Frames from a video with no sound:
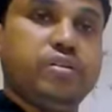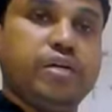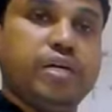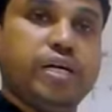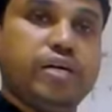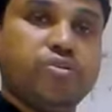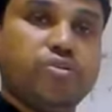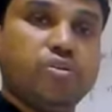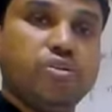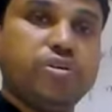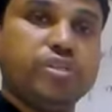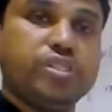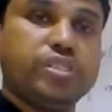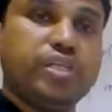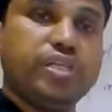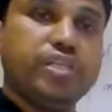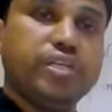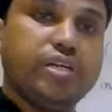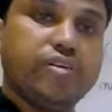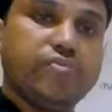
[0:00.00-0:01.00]
I told you
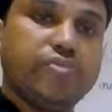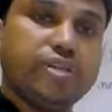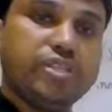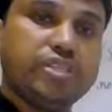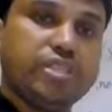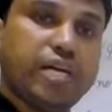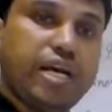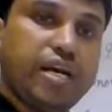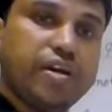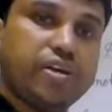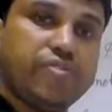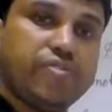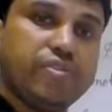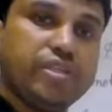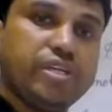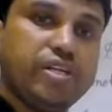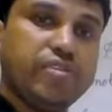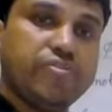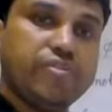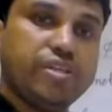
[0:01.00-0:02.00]
yesterday the definition. I have given
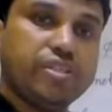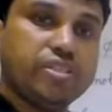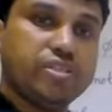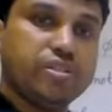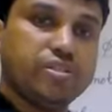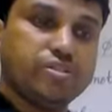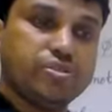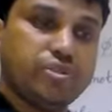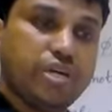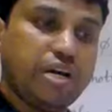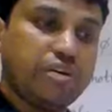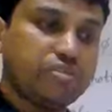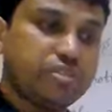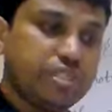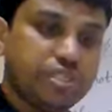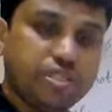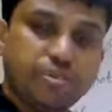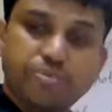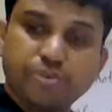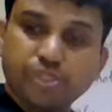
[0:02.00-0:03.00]
the definition also. I have
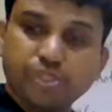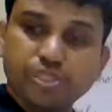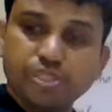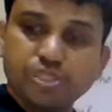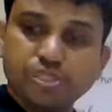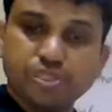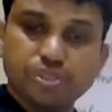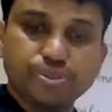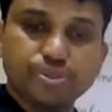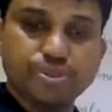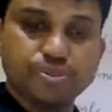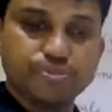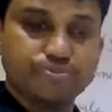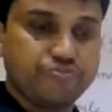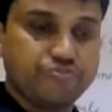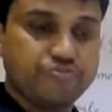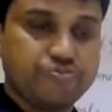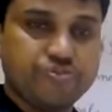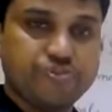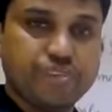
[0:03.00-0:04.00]
sent the pictures also.
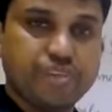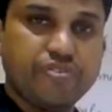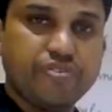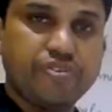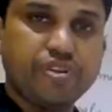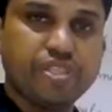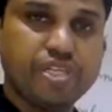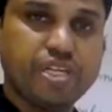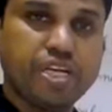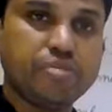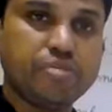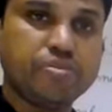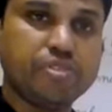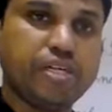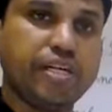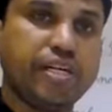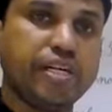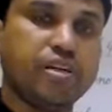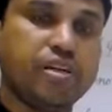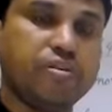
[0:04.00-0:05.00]
Everything I am
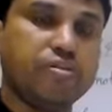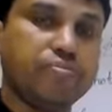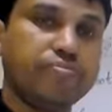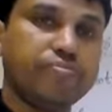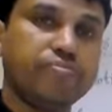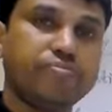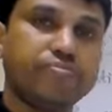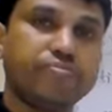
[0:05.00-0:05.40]
sending now.